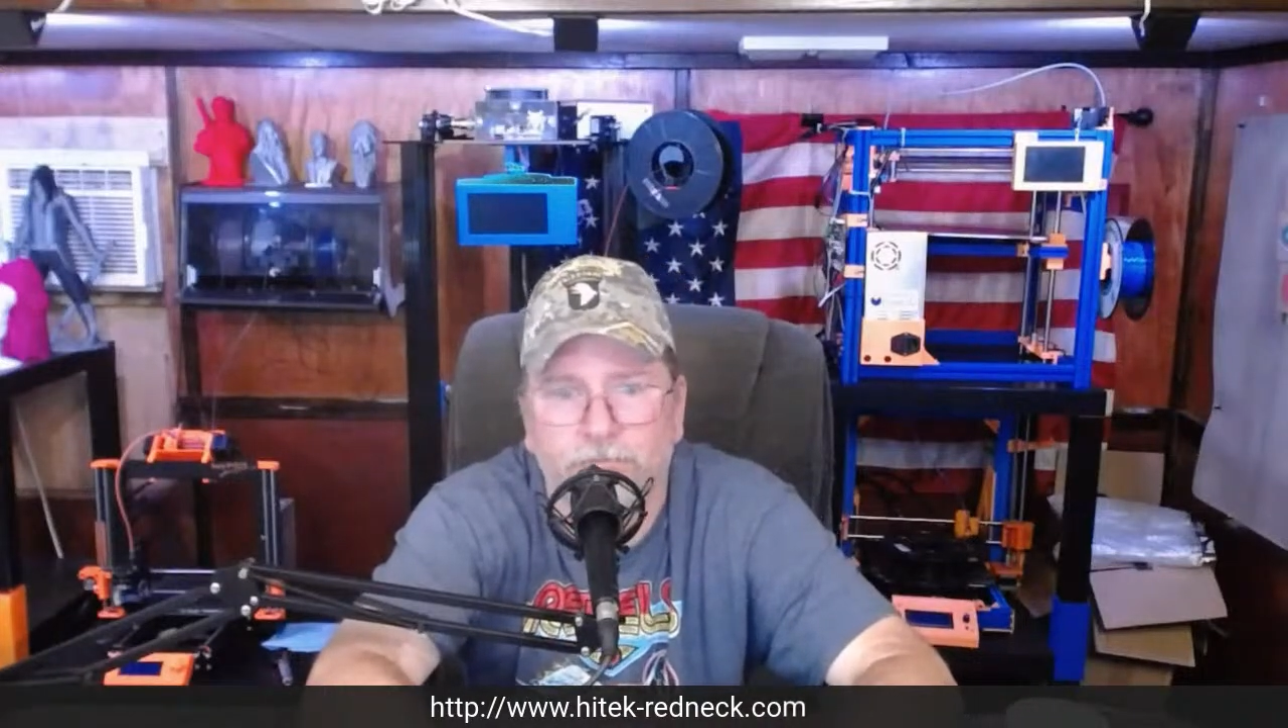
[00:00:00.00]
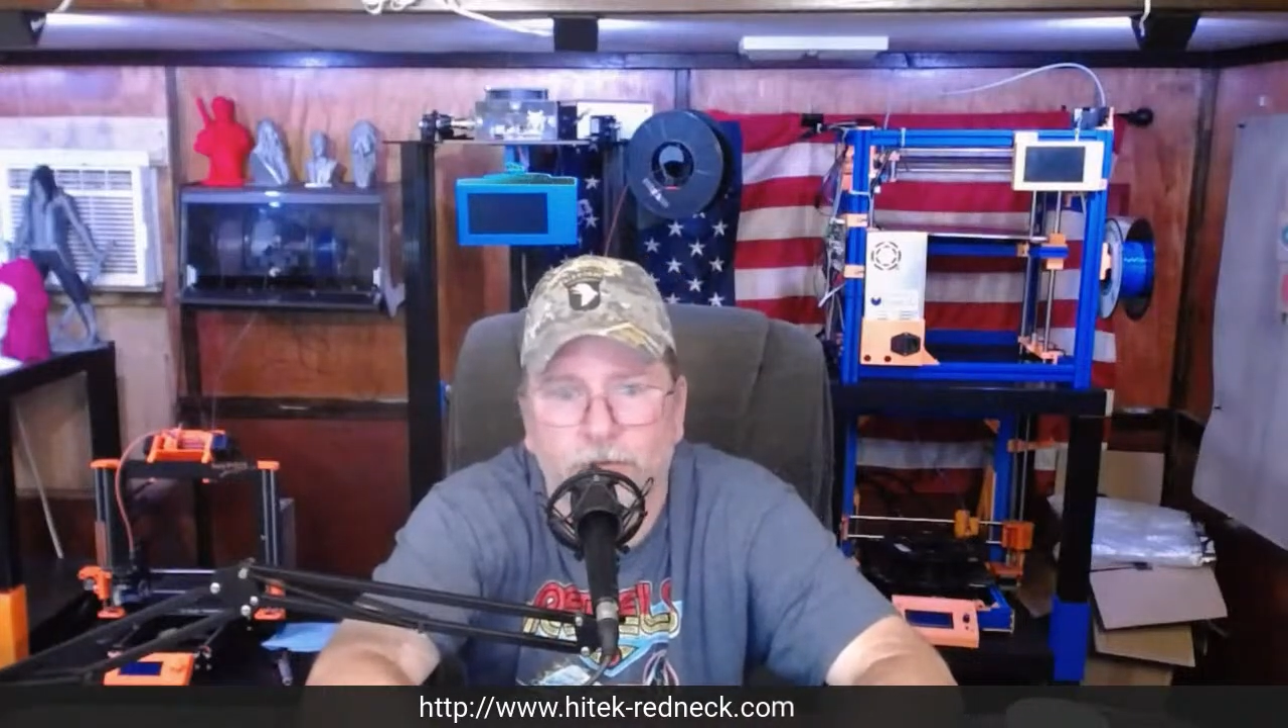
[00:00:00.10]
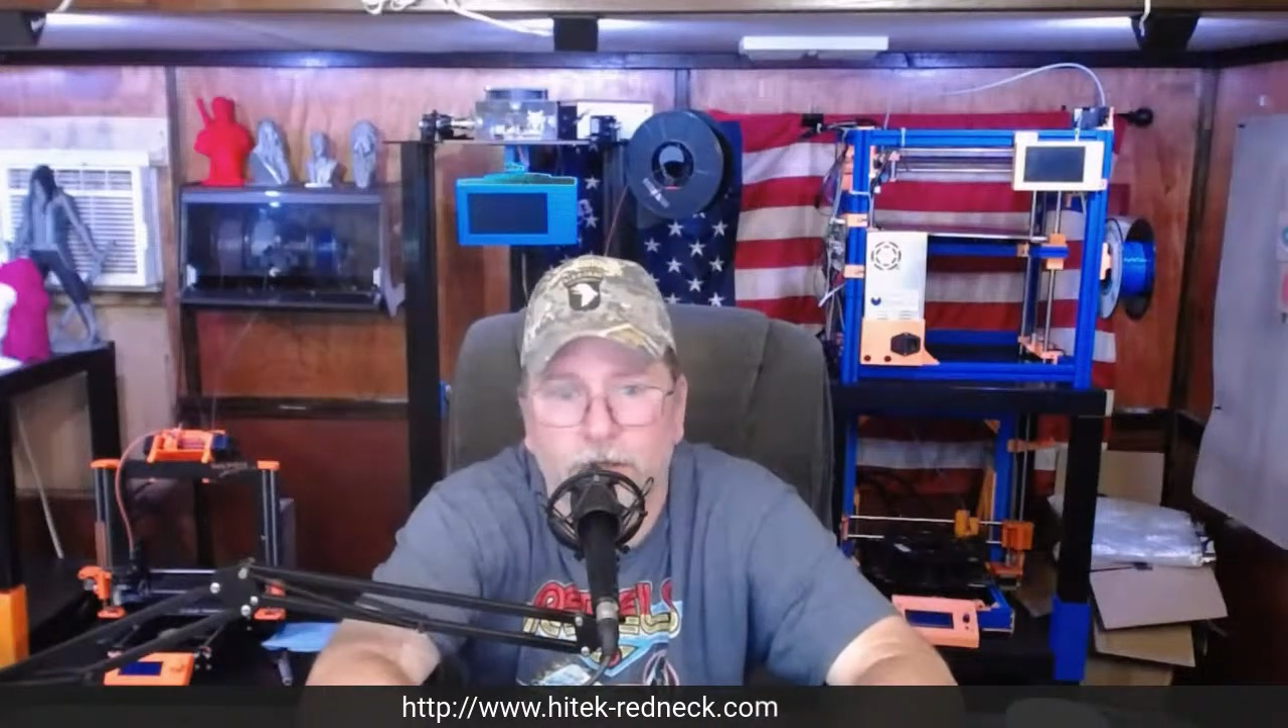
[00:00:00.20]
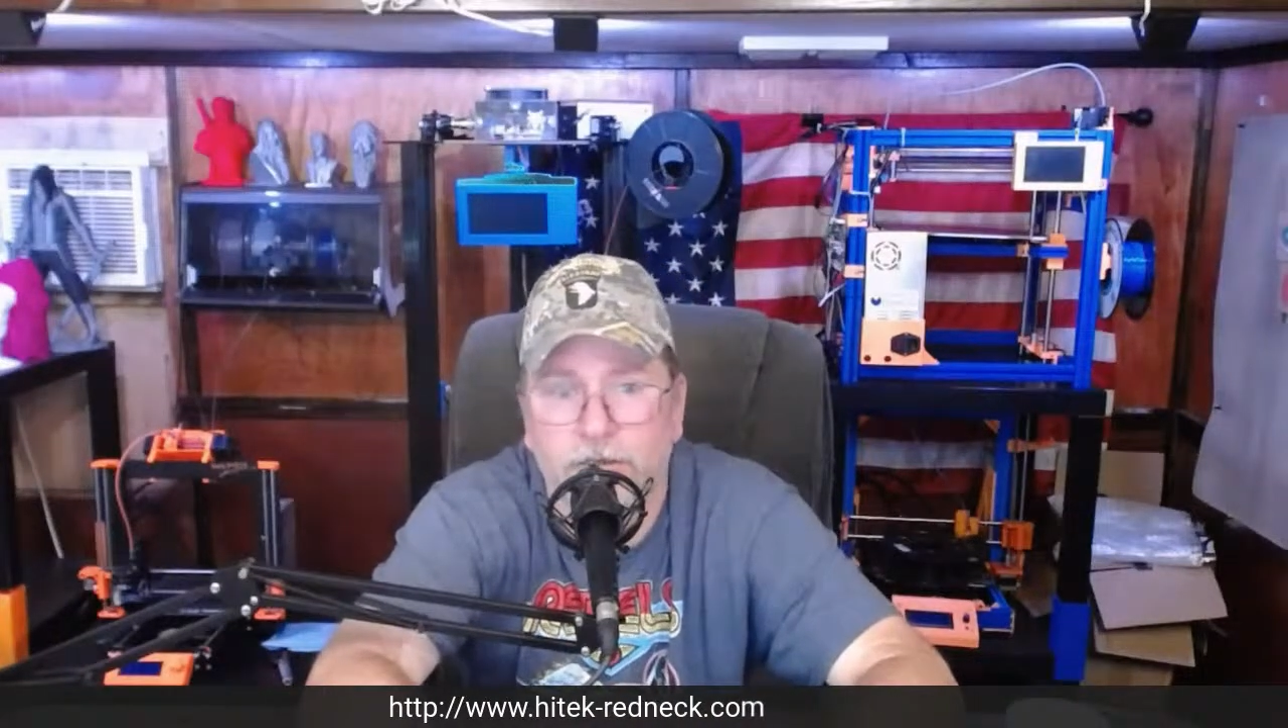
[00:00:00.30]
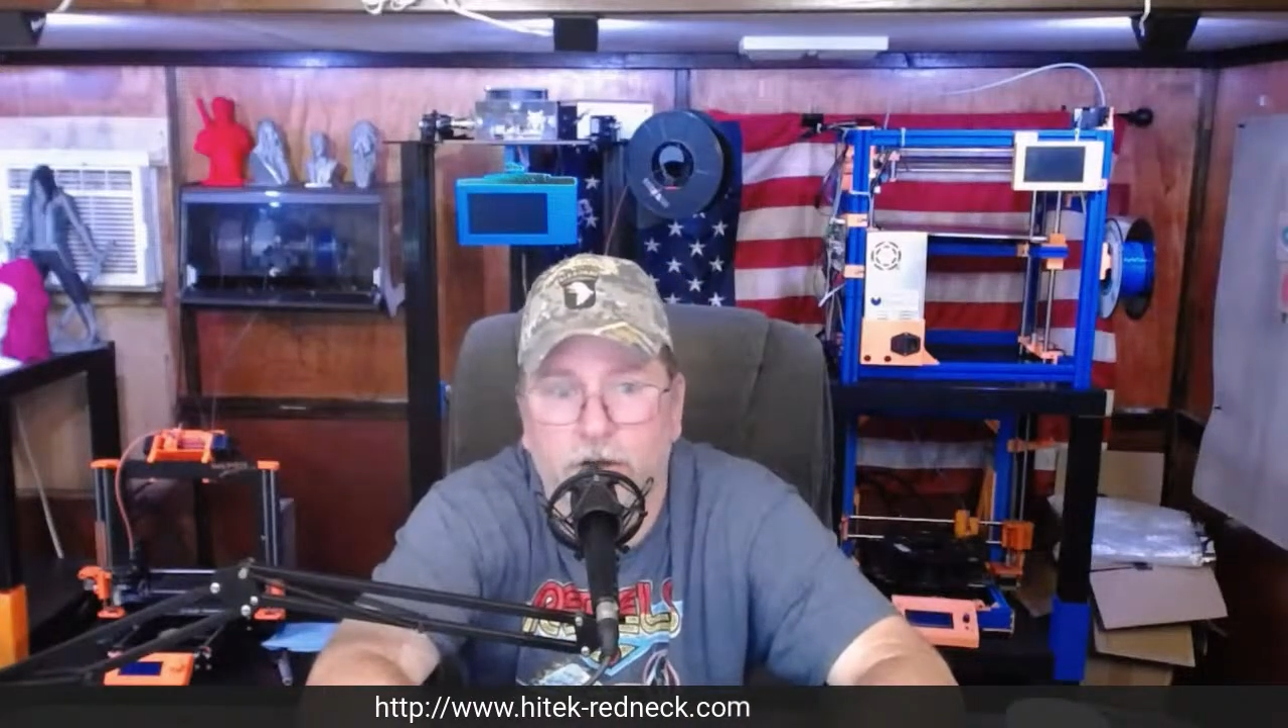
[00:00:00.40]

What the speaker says: Because you